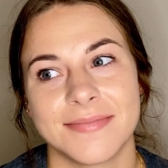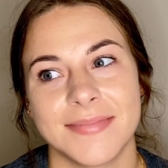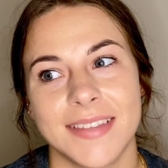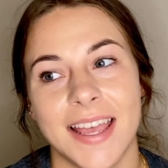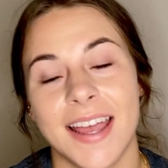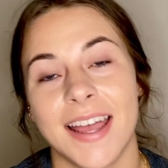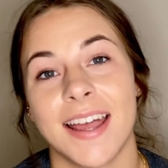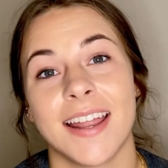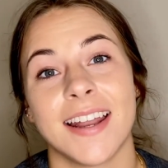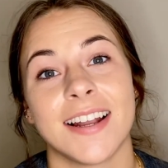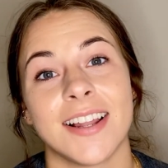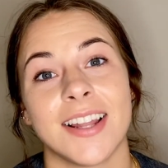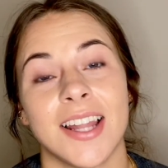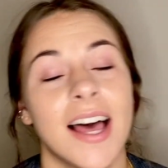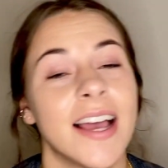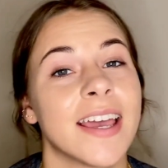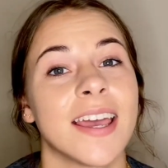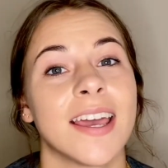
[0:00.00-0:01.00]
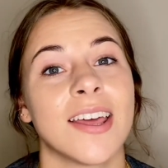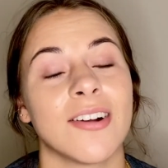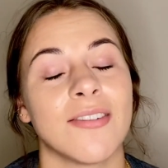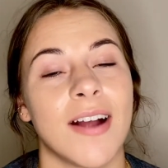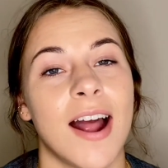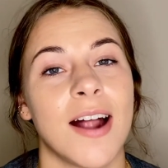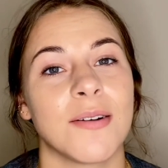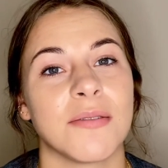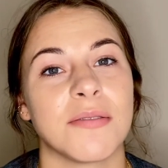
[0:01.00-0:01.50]
and lugging it
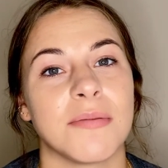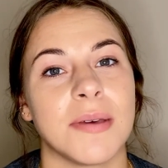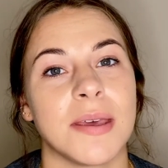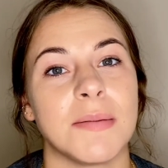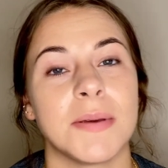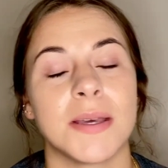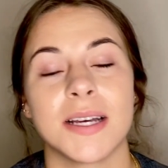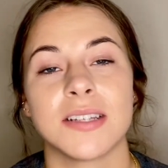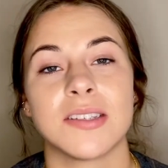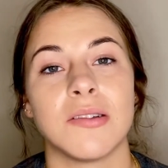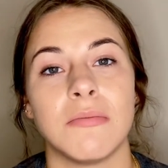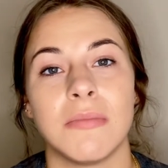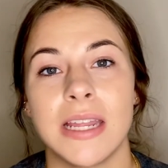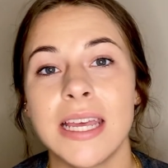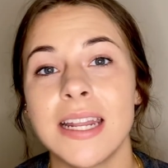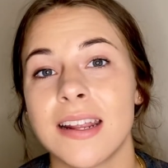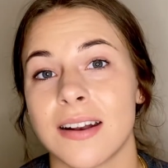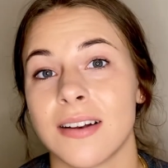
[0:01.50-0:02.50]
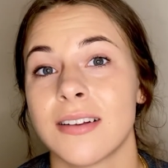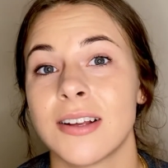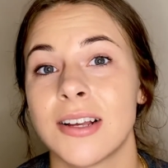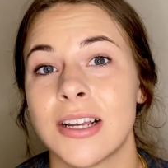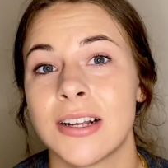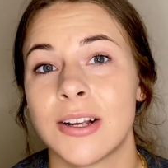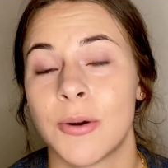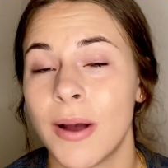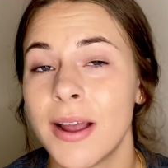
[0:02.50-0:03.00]
around with me because you need it
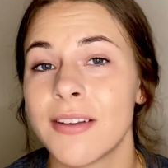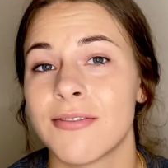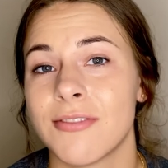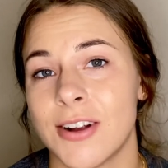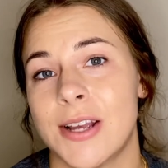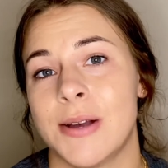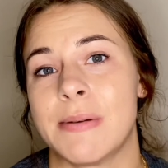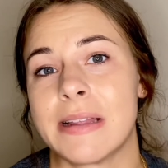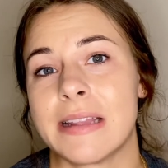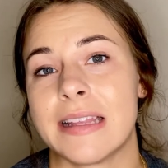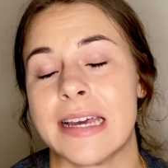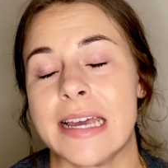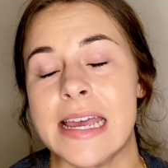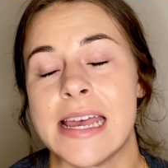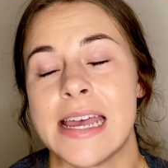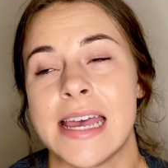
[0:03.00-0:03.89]
quite frequently.